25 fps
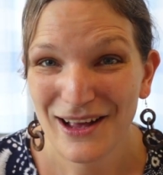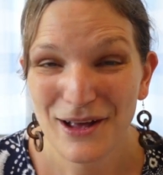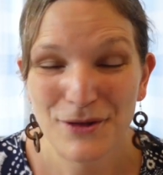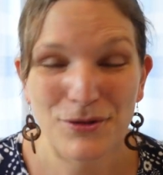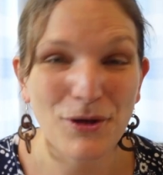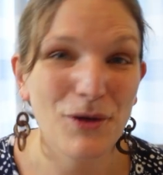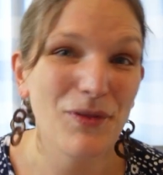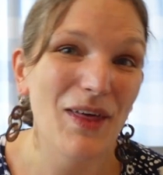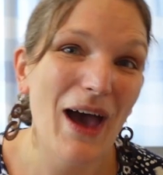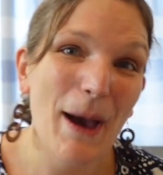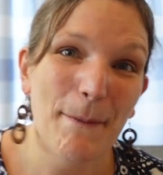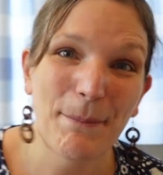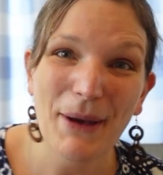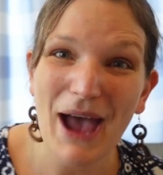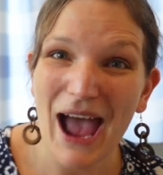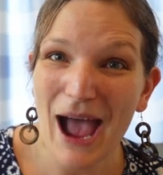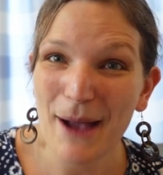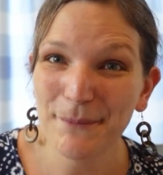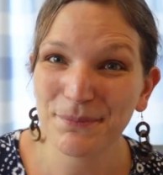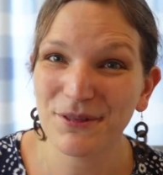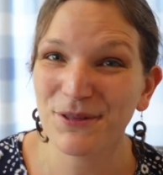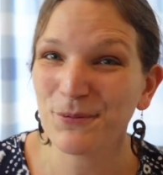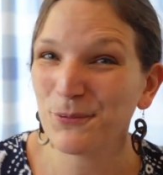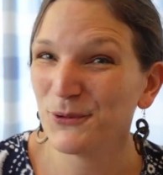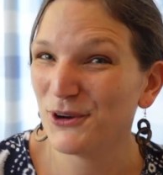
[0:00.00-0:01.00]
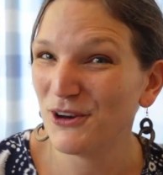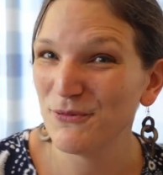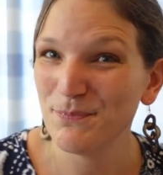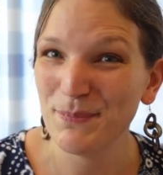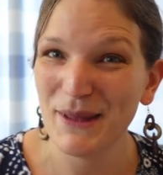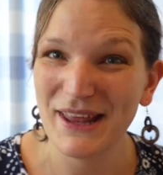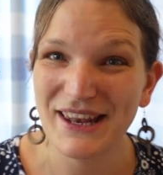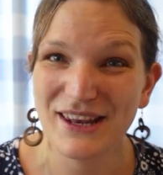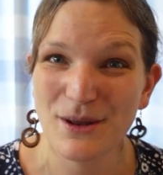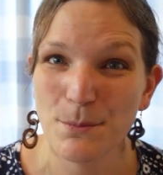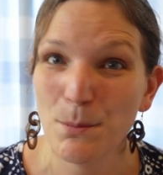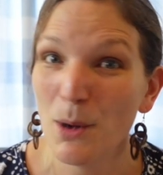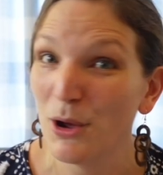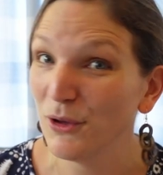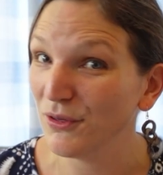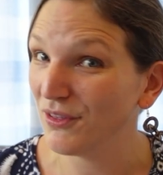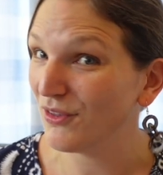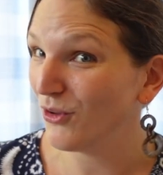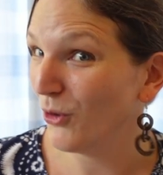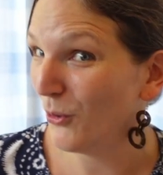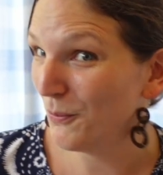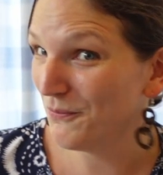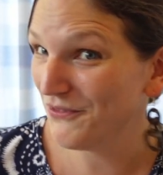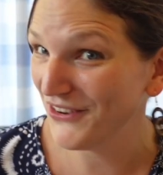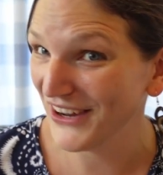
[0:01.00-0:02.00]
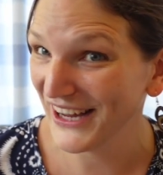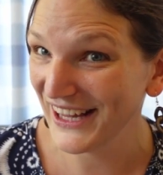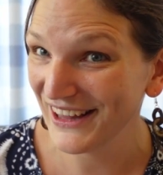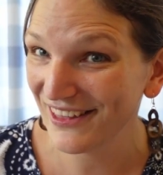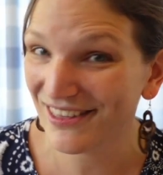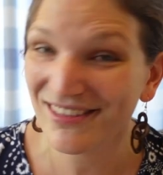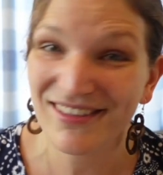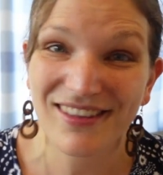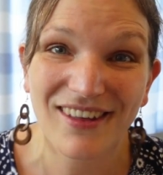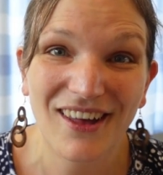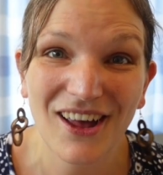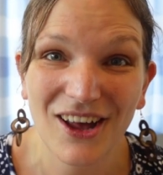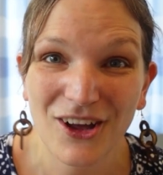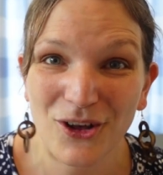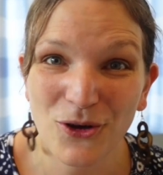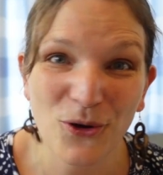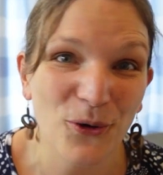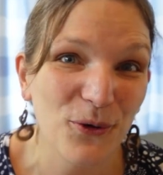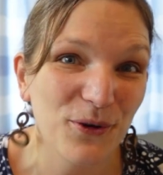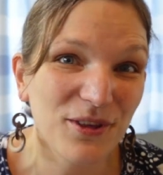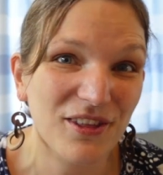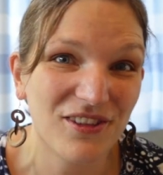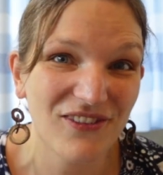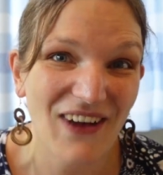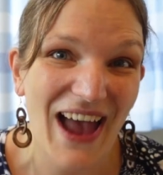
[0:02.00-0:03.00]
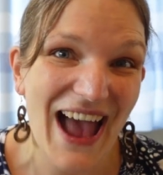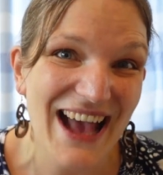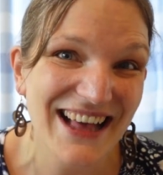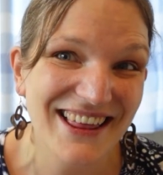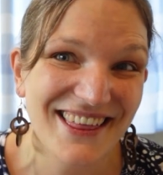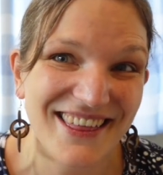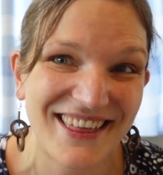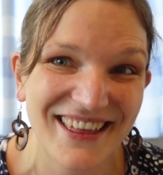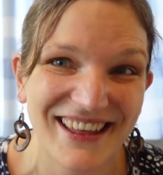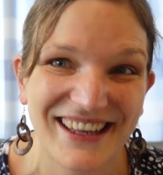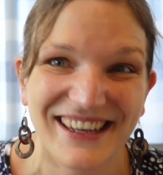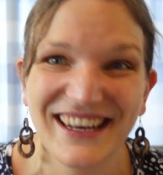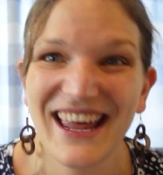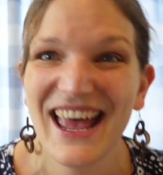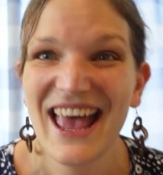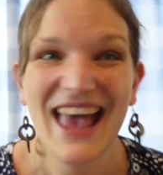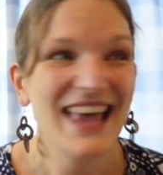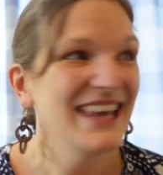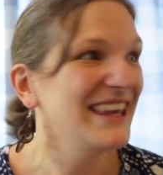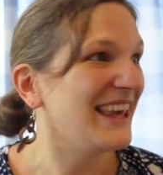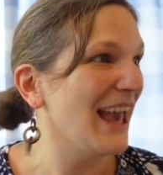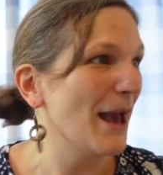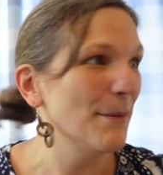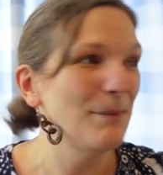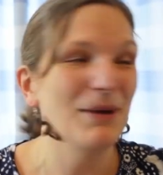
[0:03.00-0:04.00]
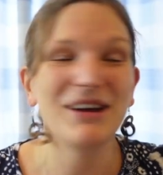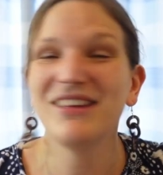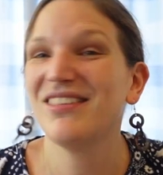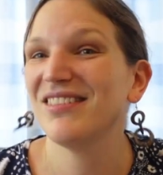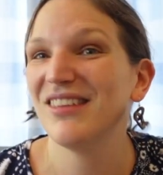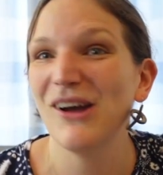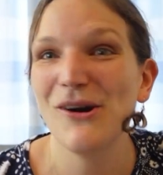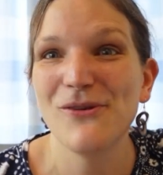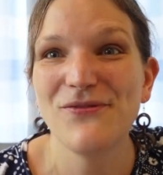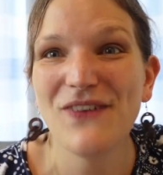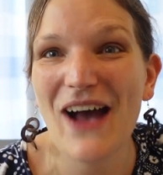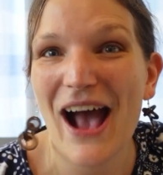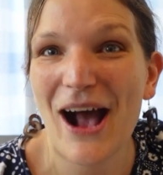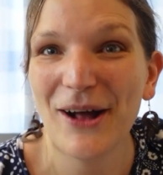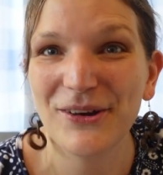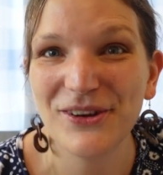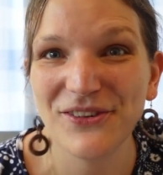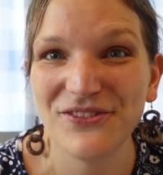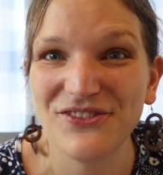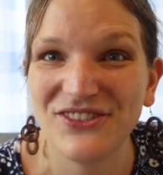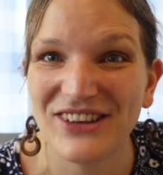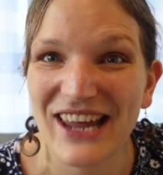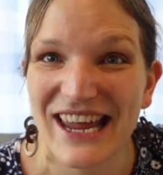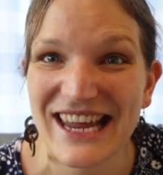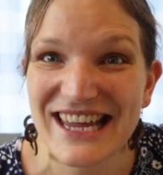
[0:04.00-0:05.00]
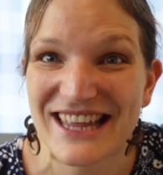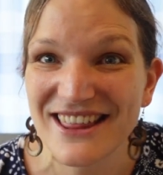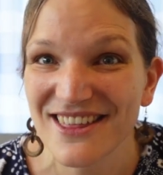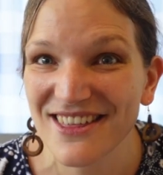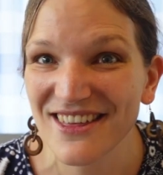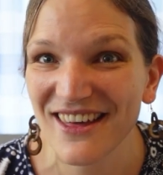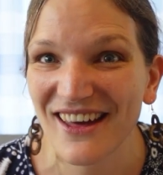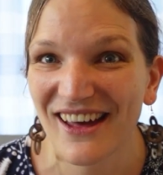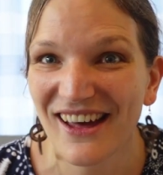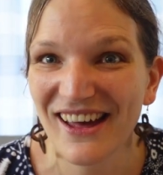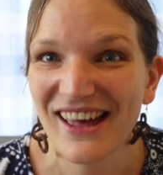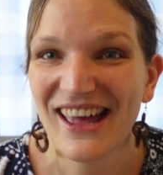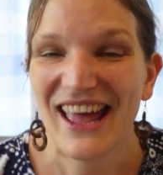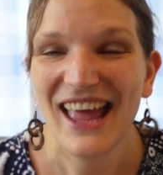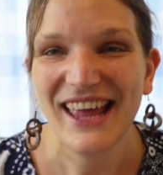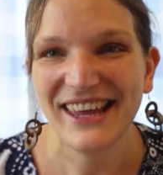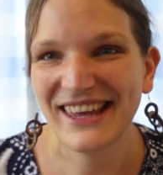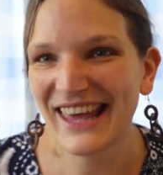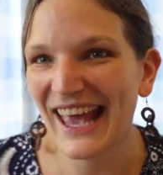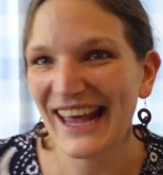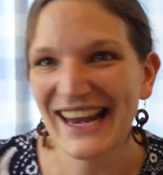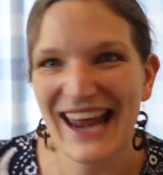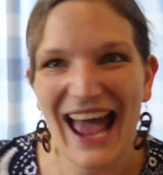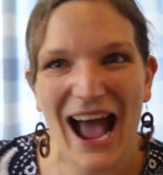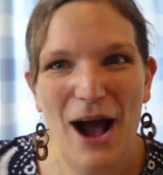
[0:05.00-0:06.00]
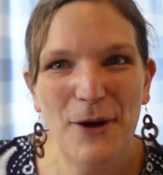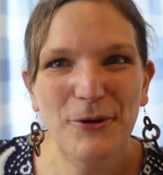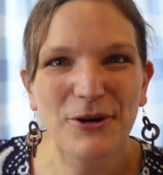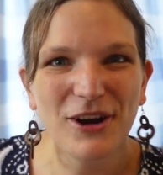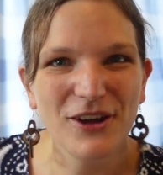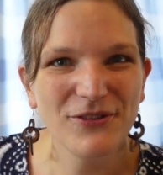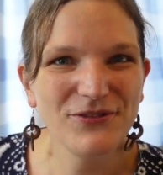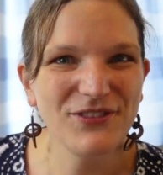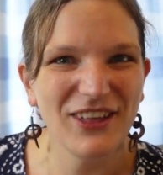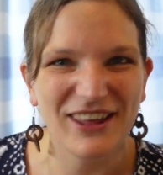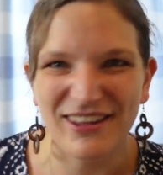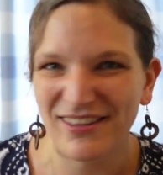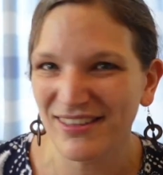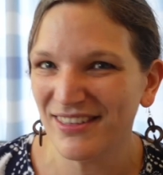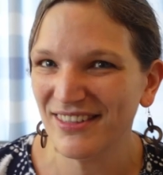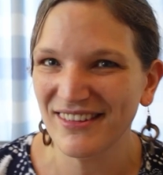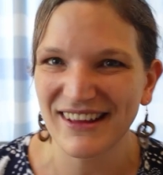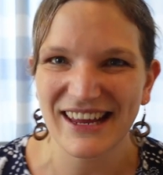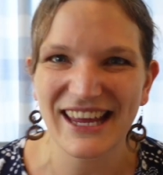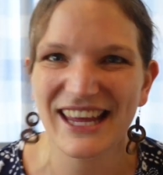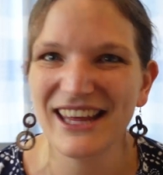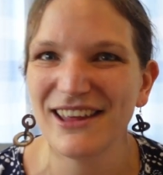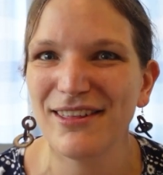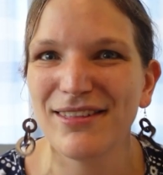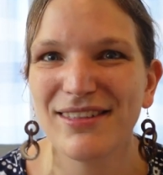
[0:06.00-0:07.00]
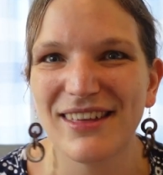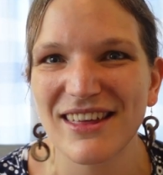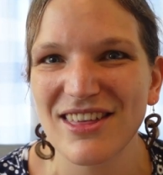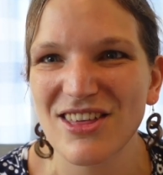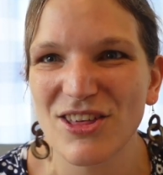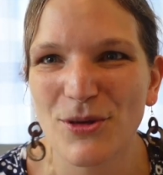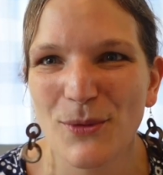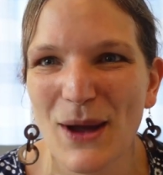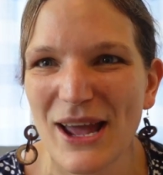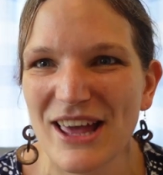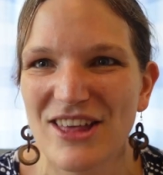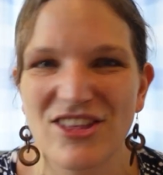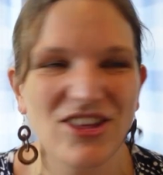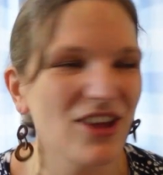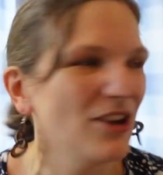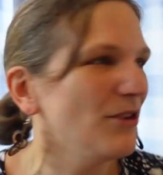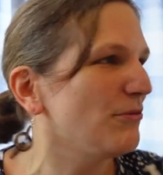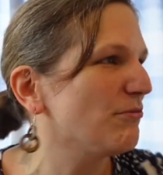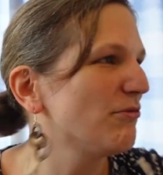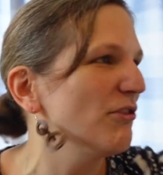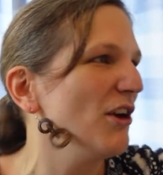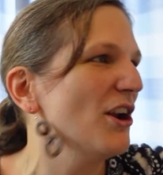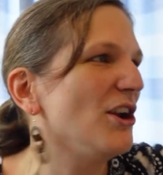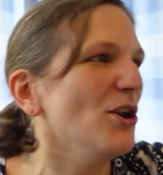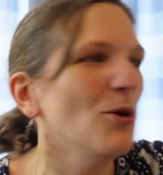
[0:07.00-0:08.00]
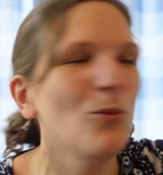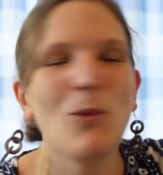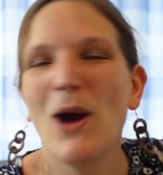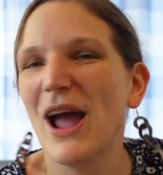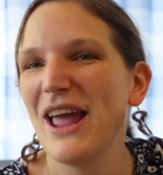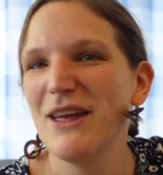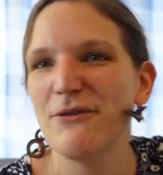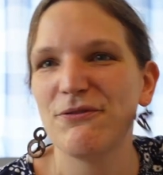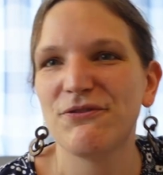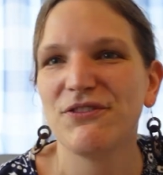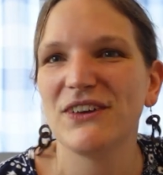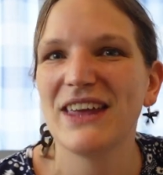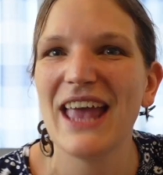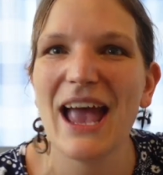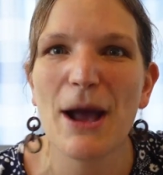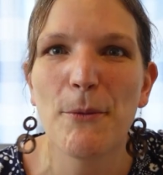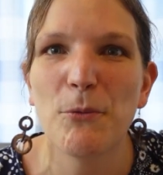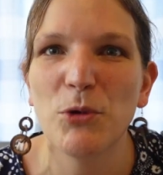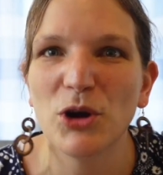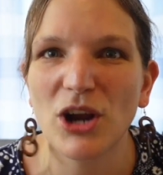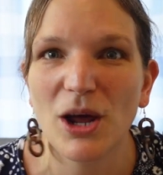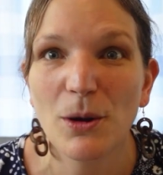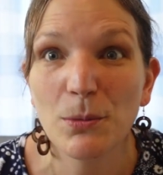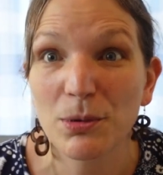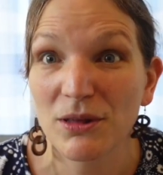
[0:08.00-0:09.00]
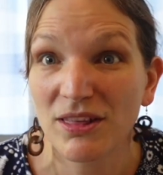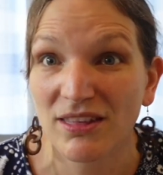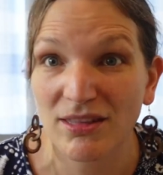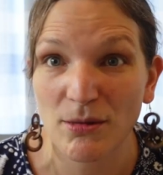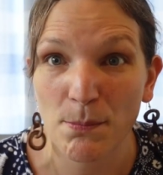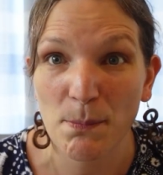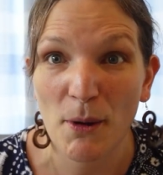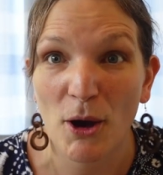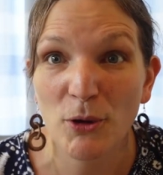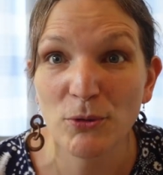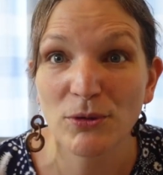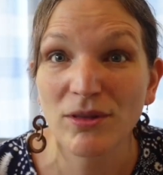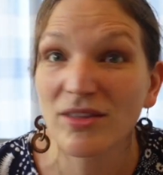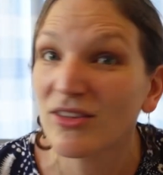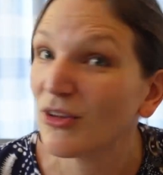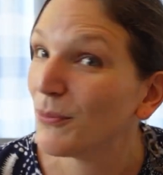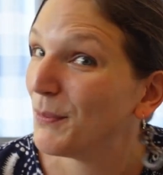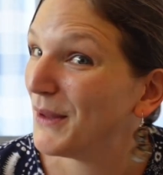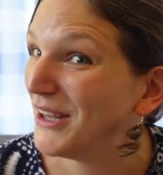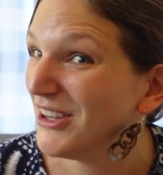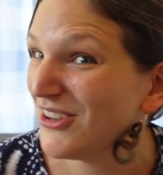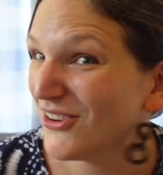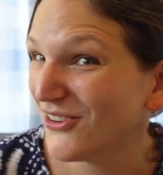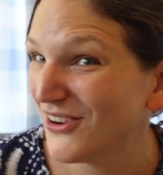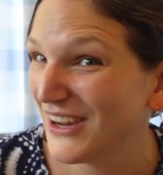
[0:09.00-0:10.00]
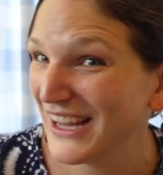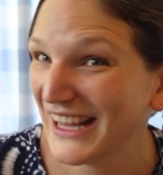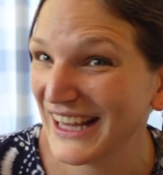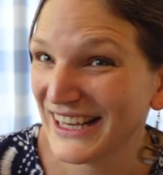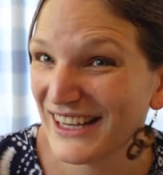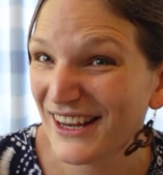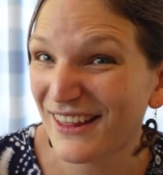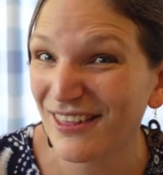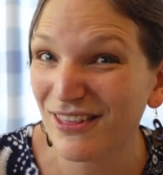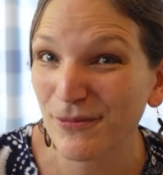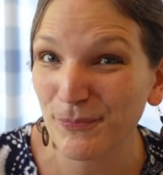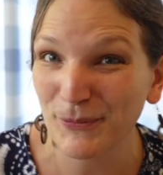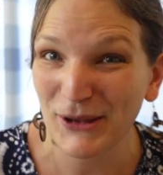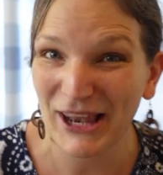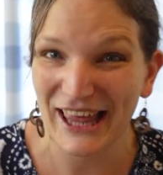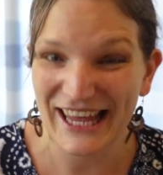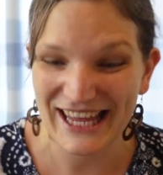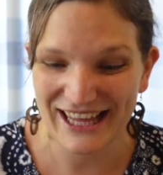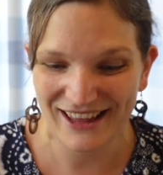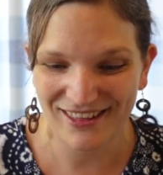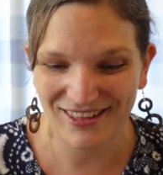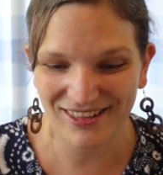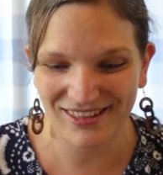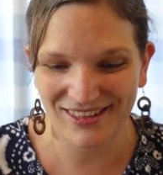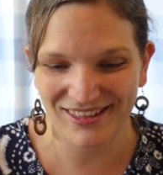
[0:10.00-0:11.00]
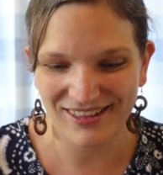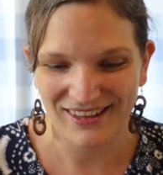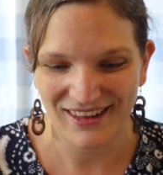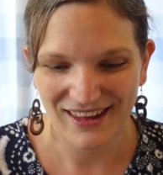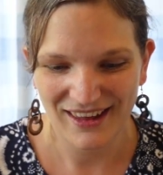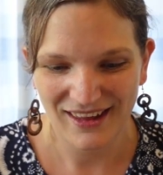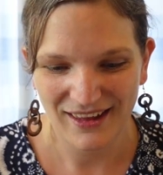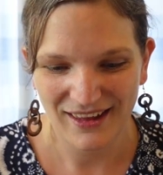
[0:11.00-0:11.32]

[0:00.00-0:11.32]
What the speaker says: though that perhaps would have been the most obvious course of action, get myself out of danger, get out of this sticky situation, run away, forget what I was supposed to be doing in this place.